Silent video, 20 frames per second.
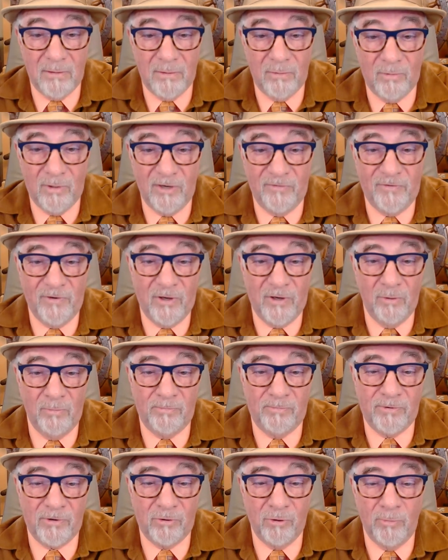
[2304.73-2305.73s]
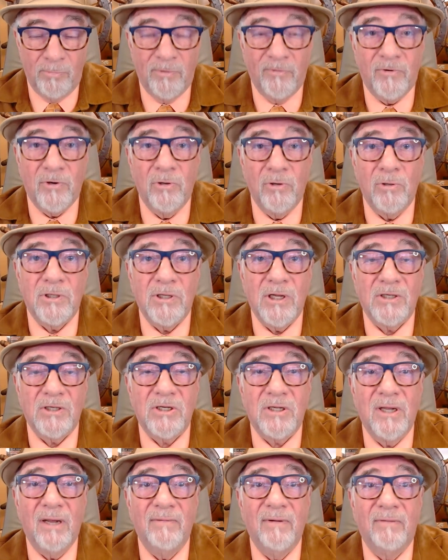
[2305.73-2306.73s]
What if a group, group of Ku Klux
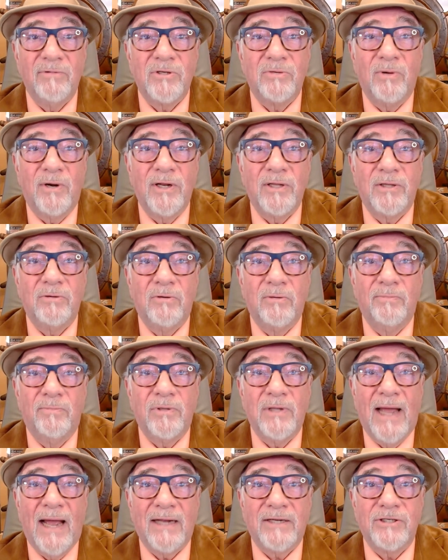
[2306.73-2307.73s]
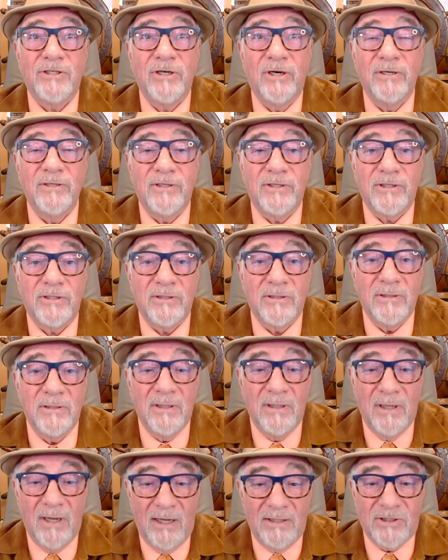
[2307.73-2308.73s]
Klan members went into a black church
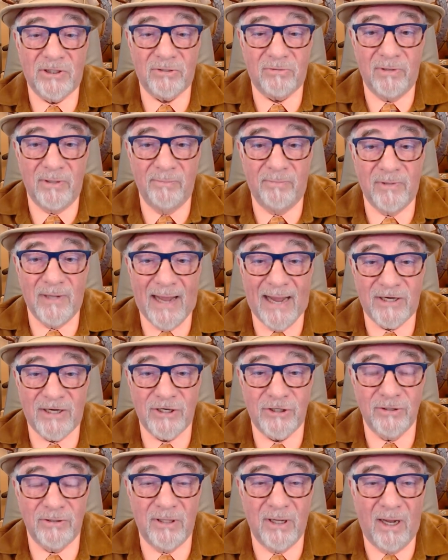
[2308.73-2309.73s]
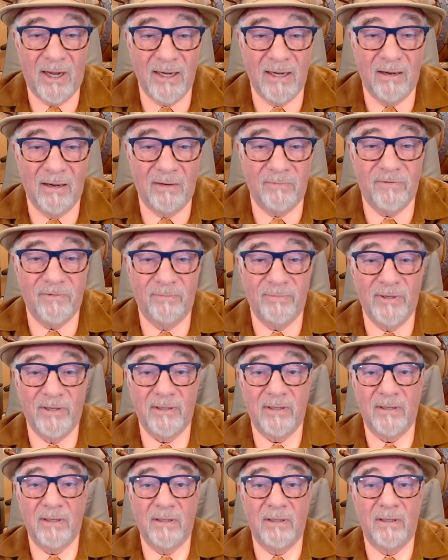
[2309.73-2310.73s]
and screamed, Black should die, God
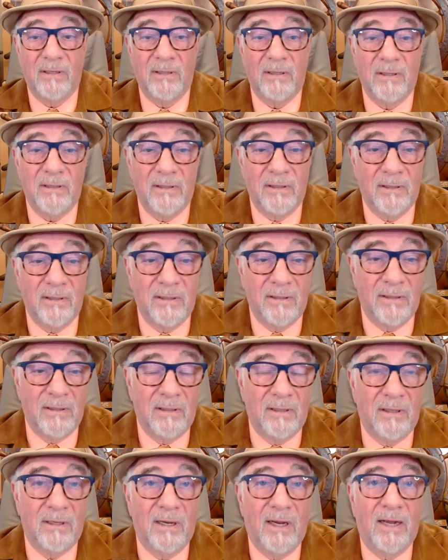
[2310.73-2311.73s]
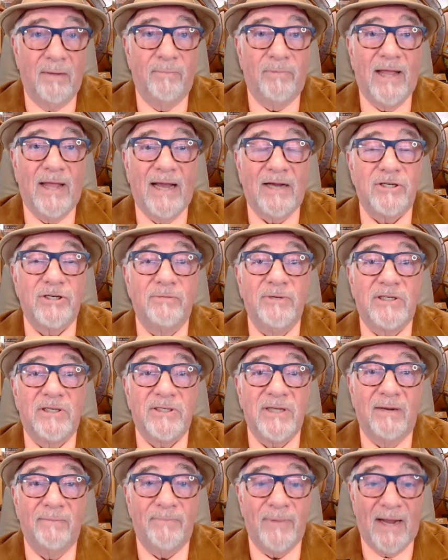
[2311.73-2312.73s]
forbid, and black should be
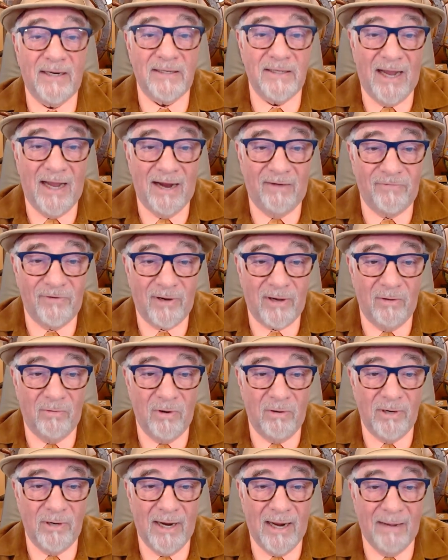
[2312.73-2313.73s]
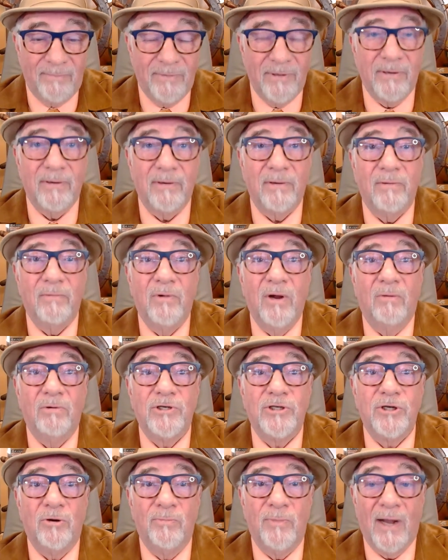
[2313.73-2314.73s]
sent back to Africa? What would happen? Where
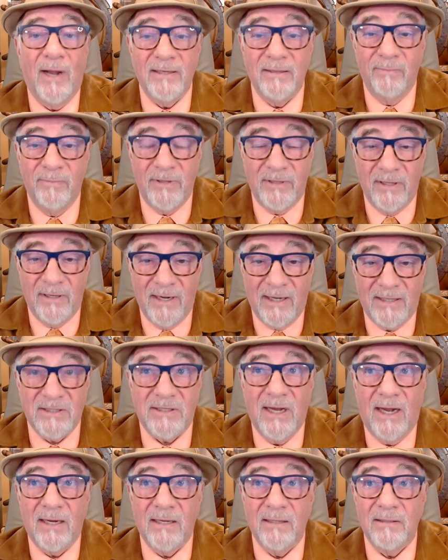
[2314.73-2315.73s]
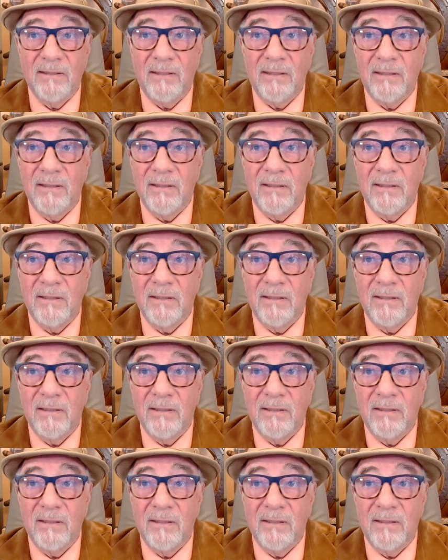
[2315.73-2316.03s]
would Joe Biden be the next second?